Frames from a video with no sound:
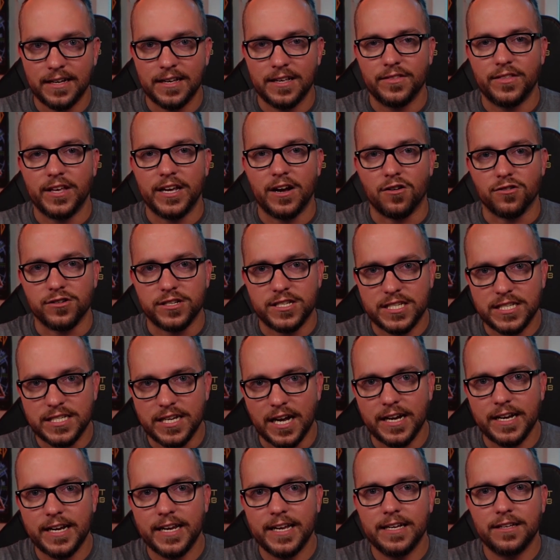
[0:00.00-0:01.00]
They are
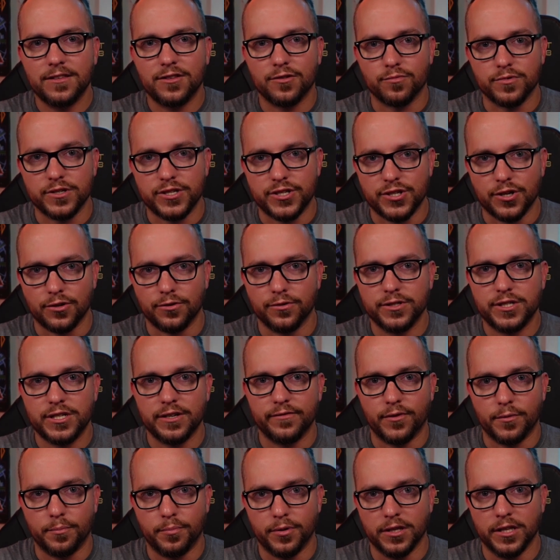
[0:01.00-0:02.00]
citing the results
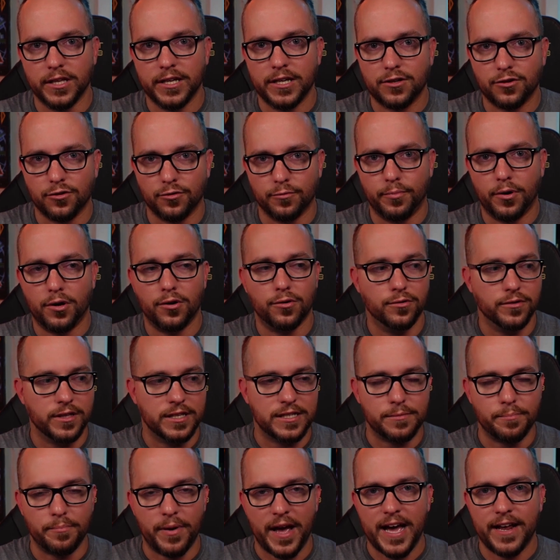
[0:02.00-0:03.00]
of a political poll
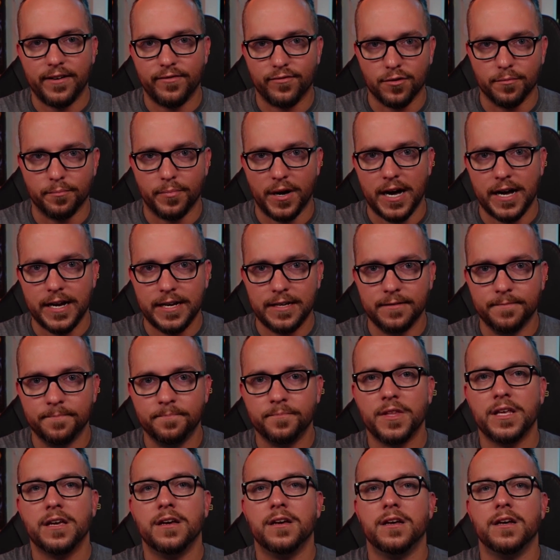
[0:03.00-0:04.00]
that's bad for Biden
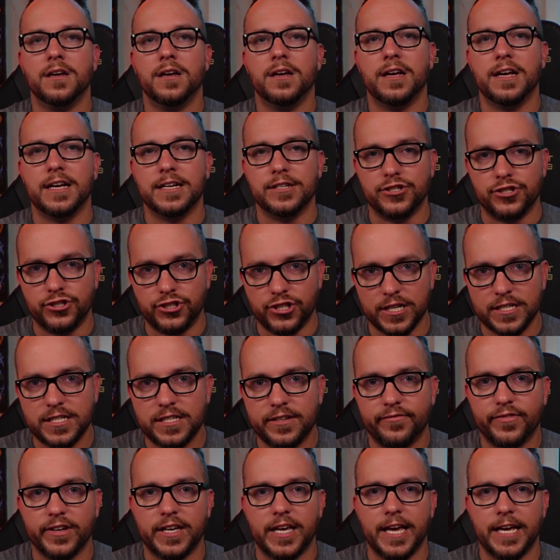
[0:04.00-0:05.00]
as
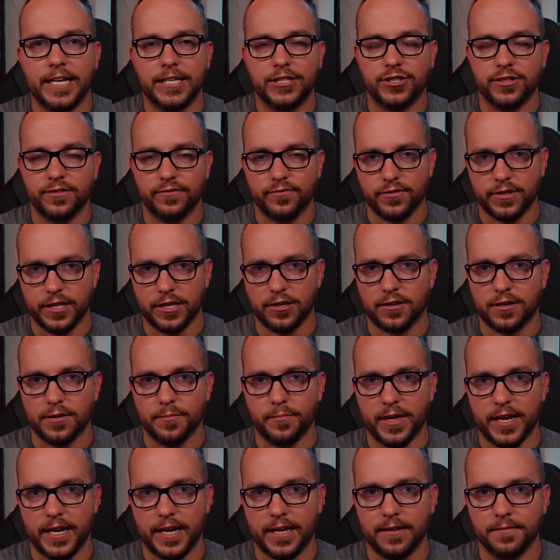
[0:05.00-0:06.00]
justification for their
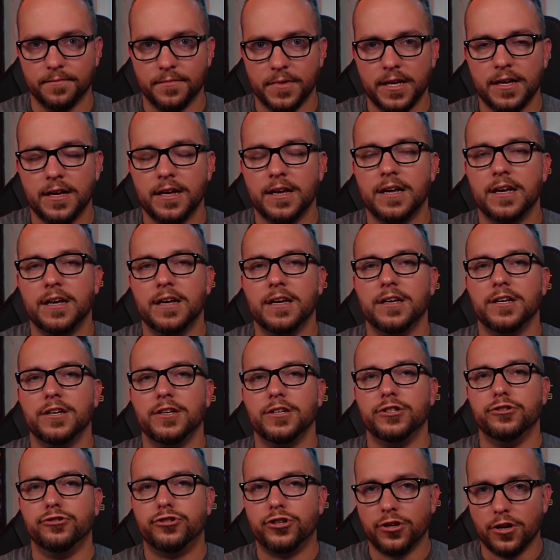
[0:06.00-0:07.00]
committee.
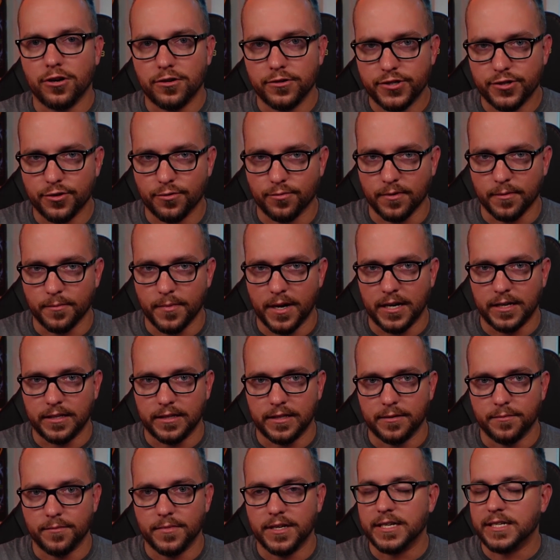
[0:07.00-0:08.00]
You should also remind
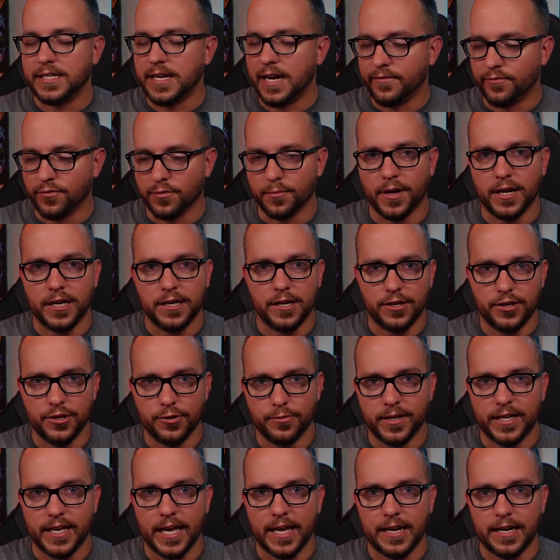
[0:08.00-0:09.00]
them, as I've reminded you
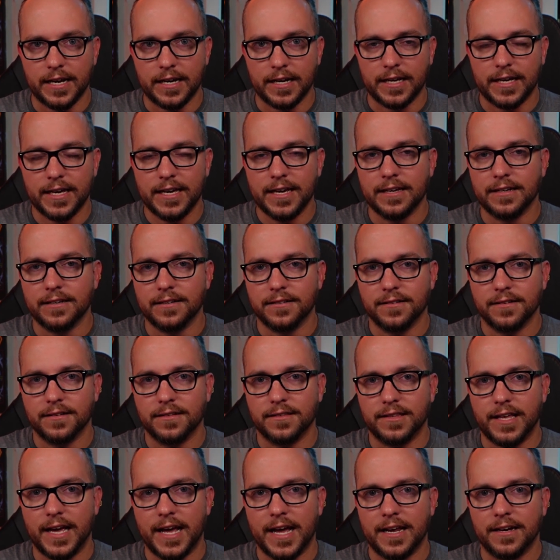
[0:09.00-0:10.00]
again and again,
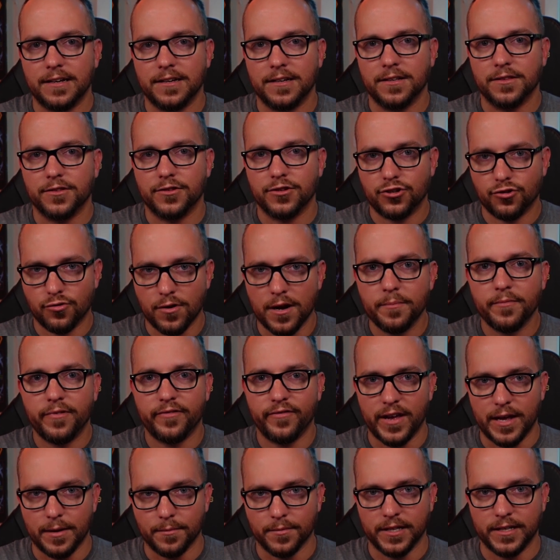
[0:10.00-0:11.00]
that the Trump
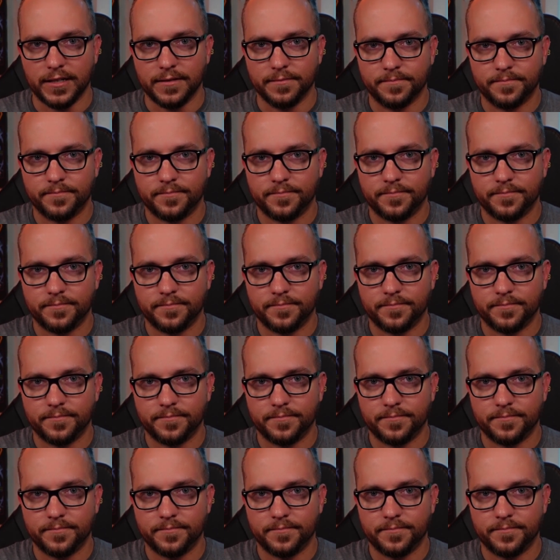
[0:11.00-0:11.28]
family,